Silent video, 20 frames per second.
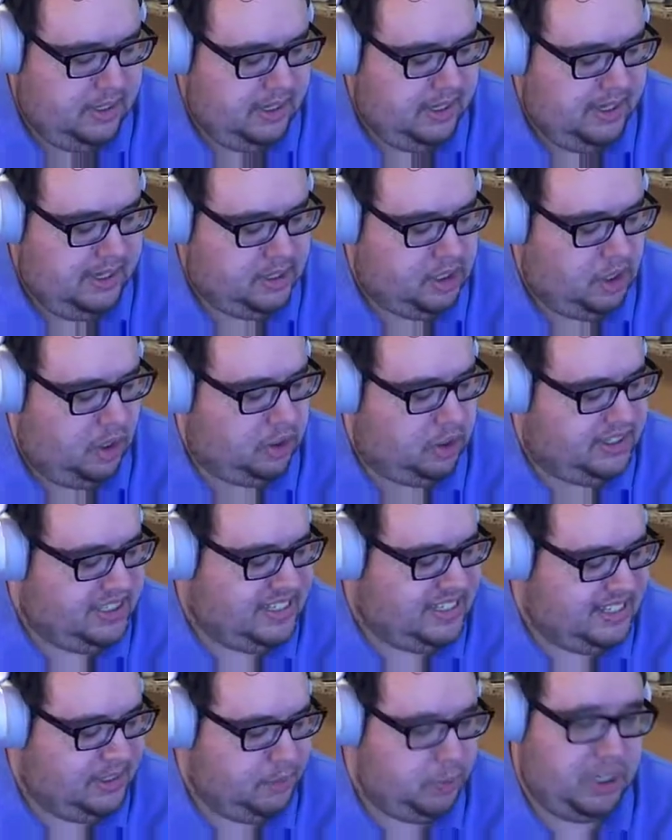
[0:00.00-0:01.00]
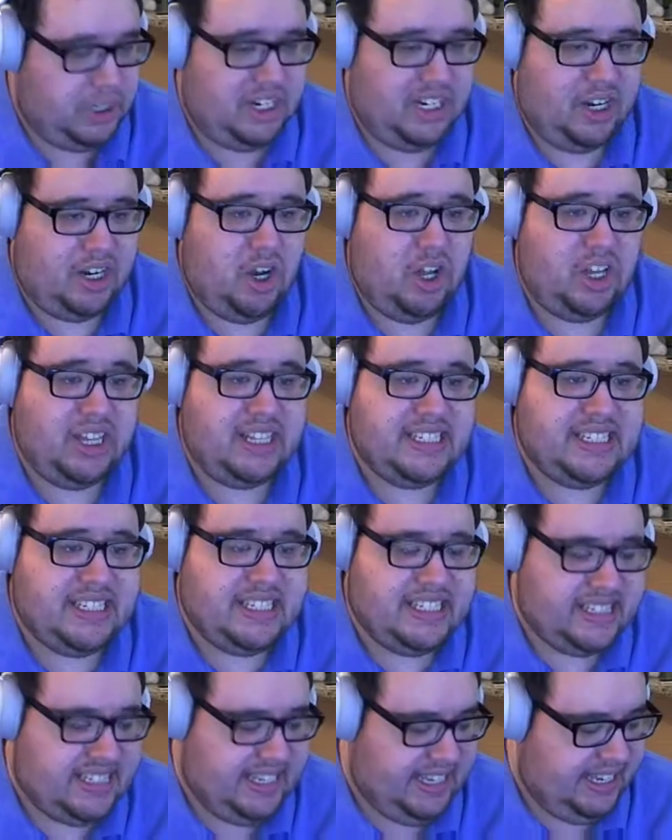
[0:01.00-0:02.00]
is called, we're going to call it
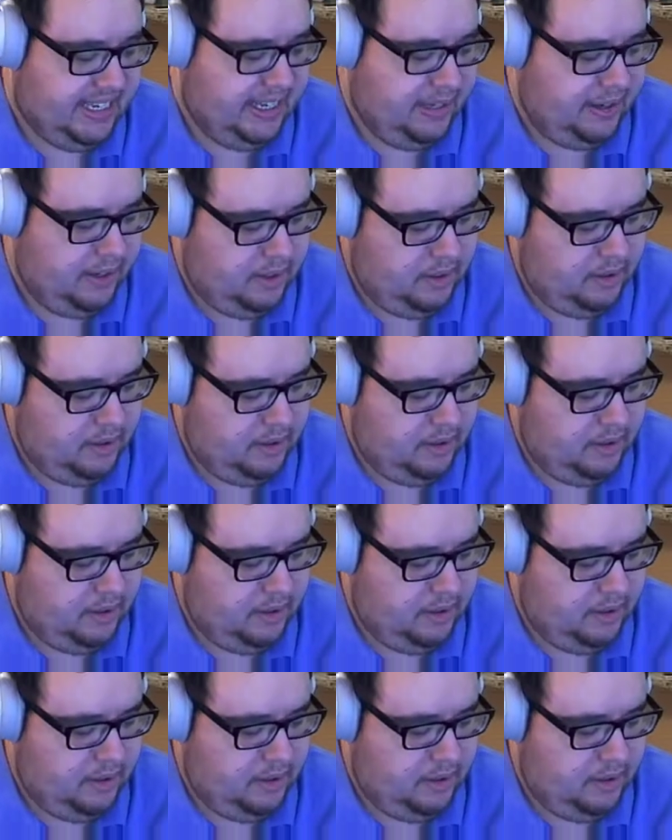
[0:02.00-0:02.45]
C,